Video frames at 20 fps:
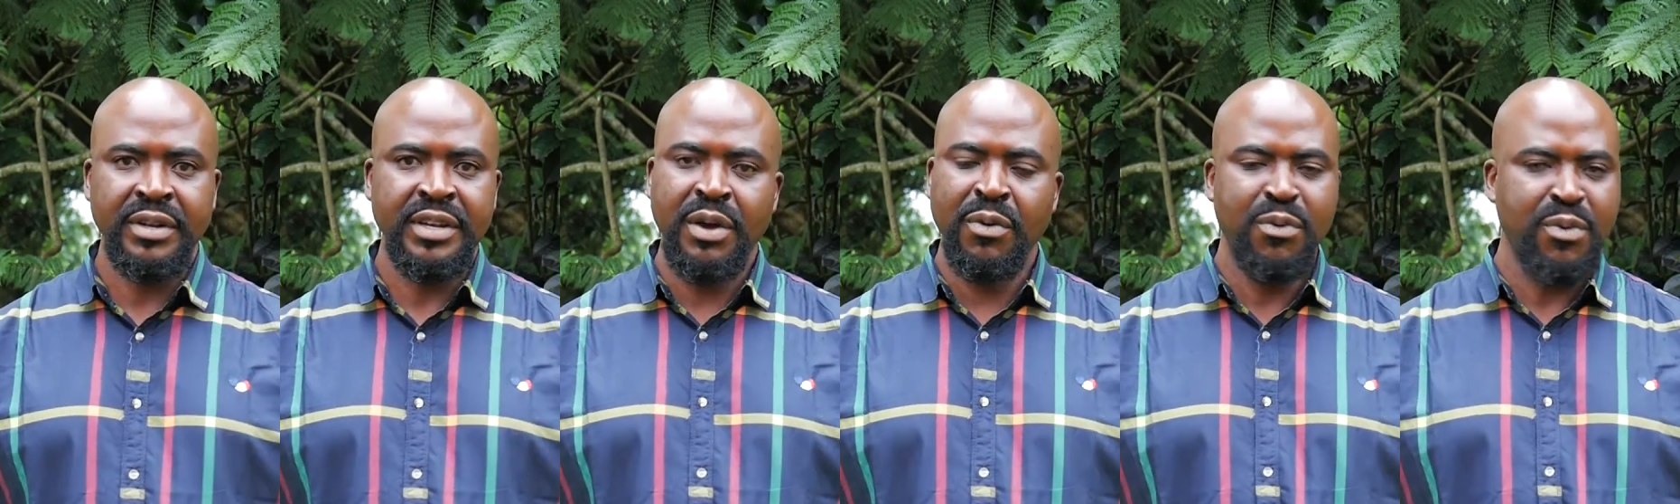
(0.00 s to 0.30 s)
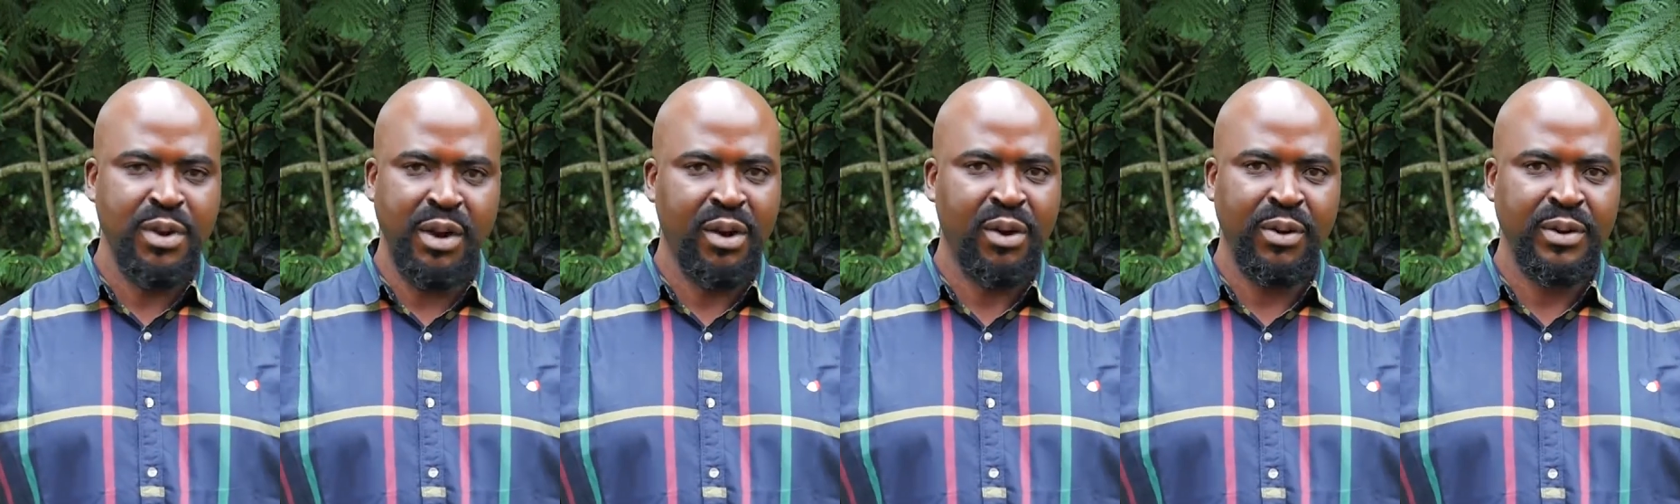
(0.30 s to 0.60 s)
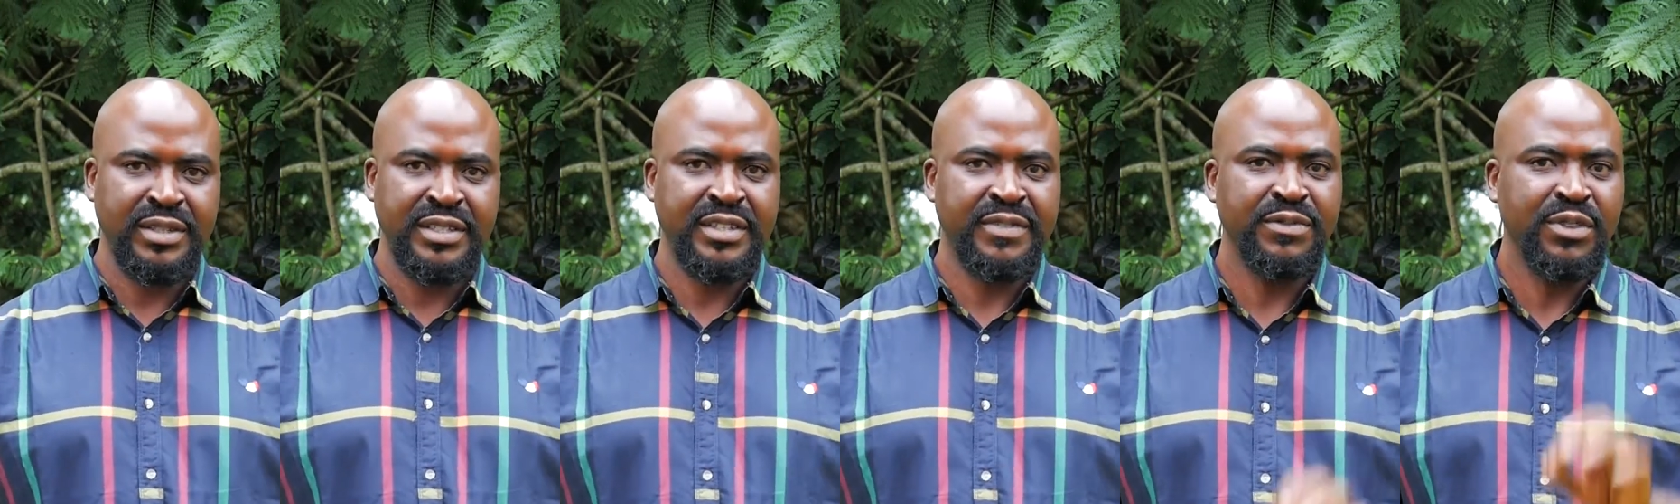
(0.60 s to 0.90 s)
they will not
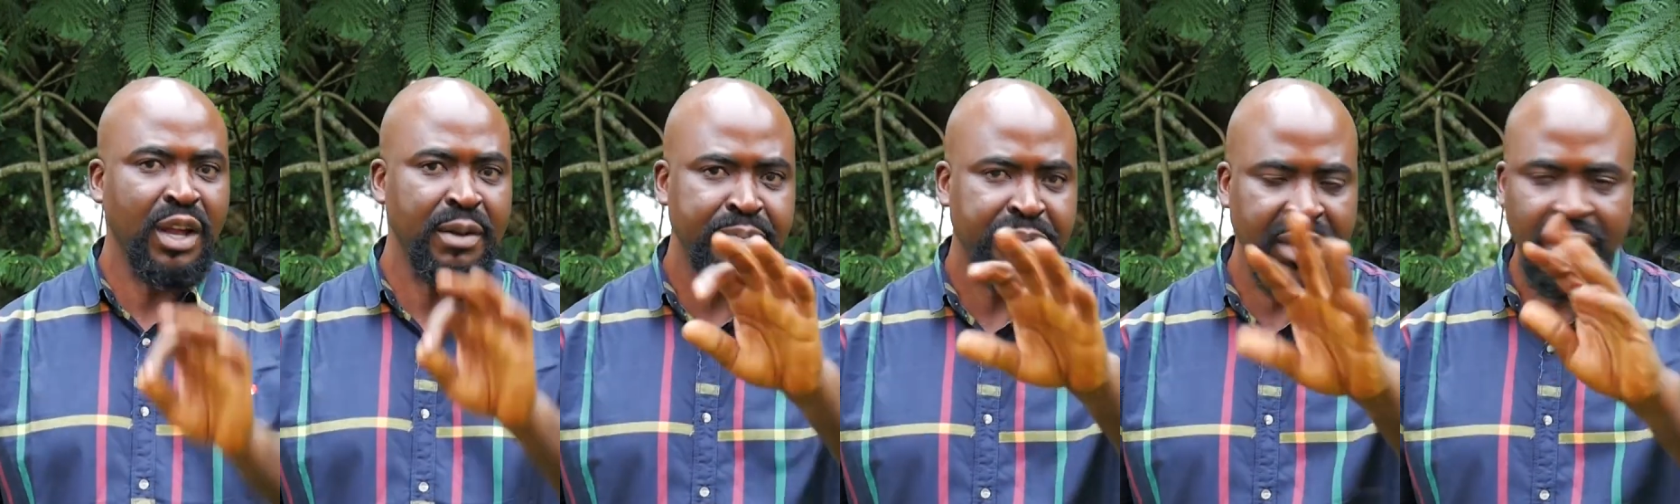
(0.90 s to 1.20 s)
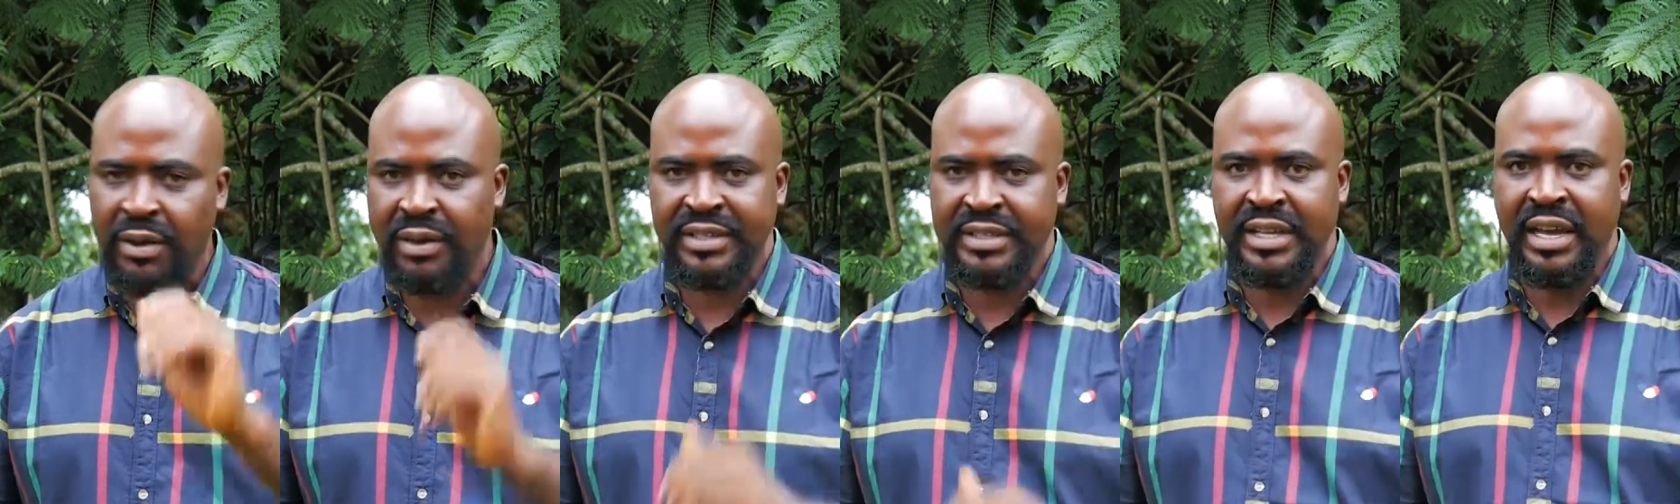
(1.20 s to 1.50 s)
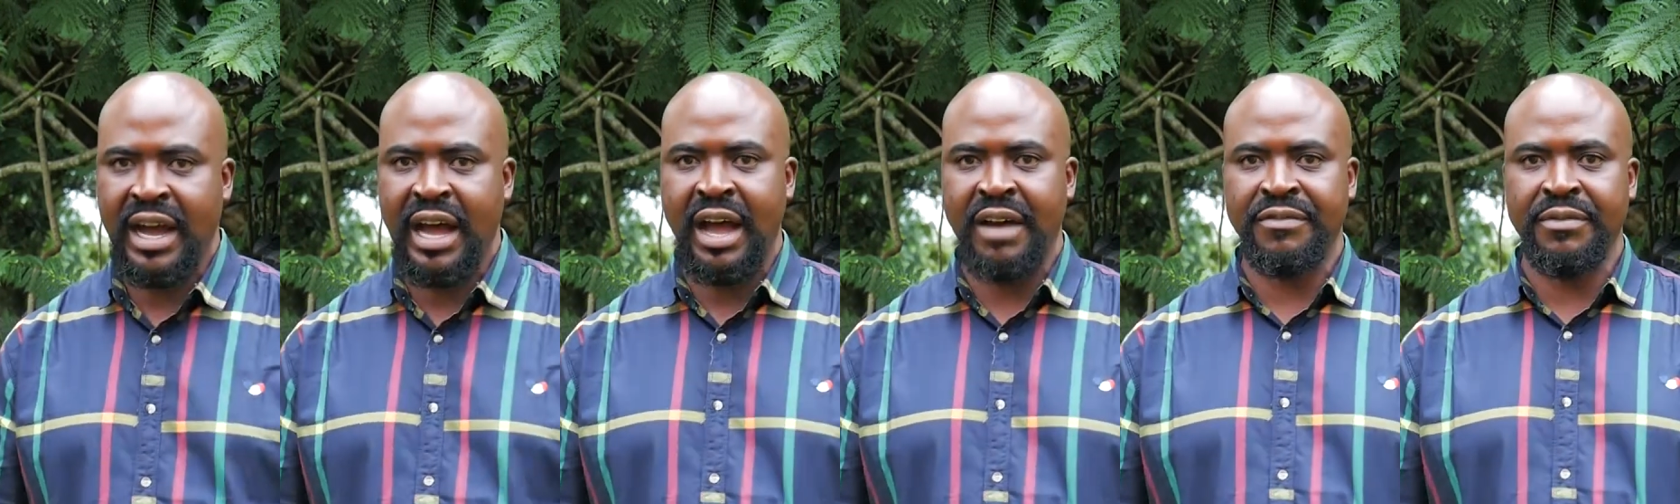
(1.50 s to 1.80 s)
conceive, not because they
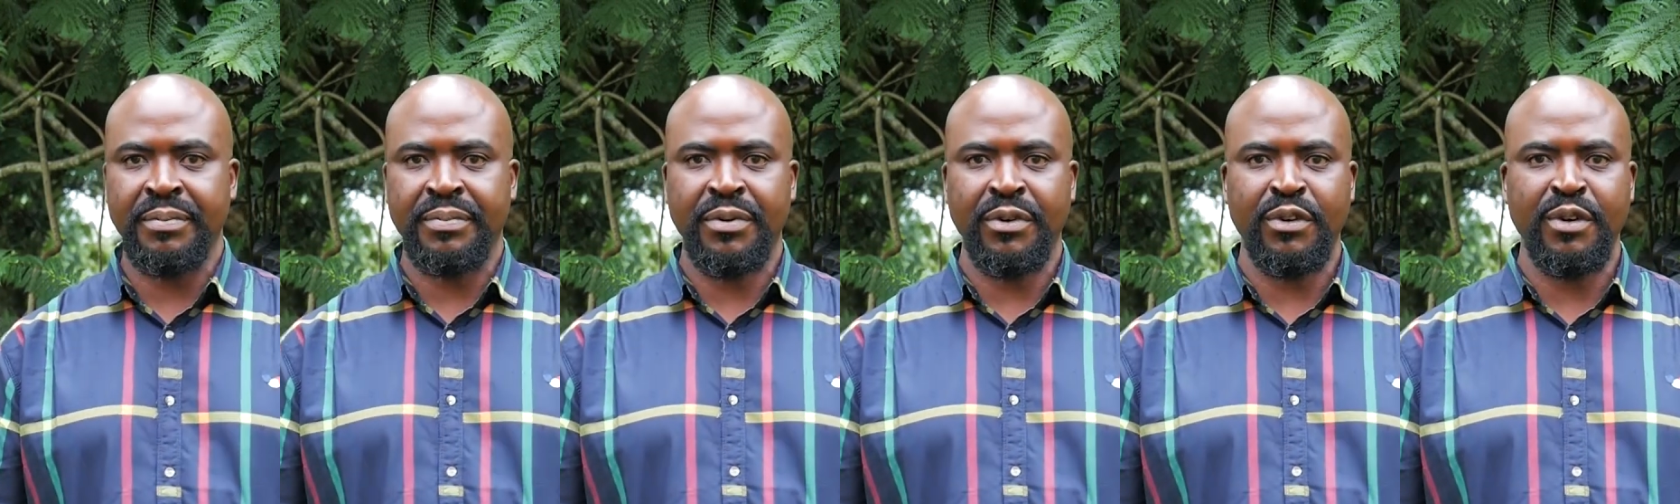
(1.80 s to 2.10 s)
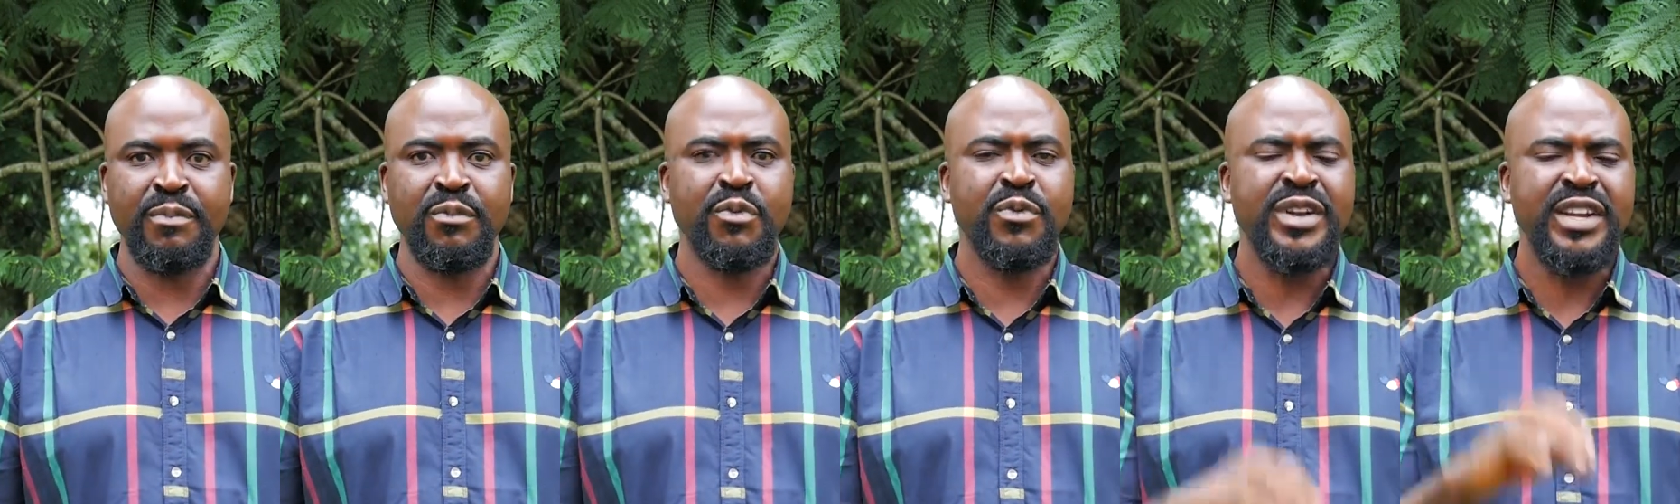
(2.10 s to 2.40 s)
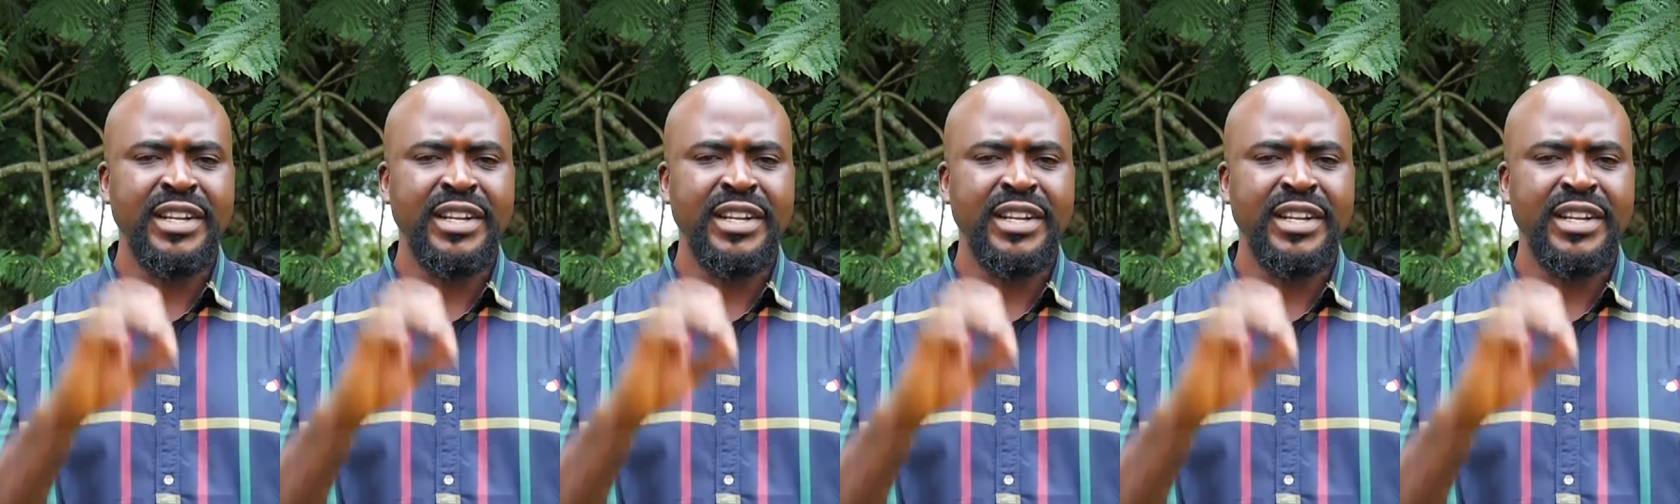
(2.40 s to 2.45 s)
have a problem.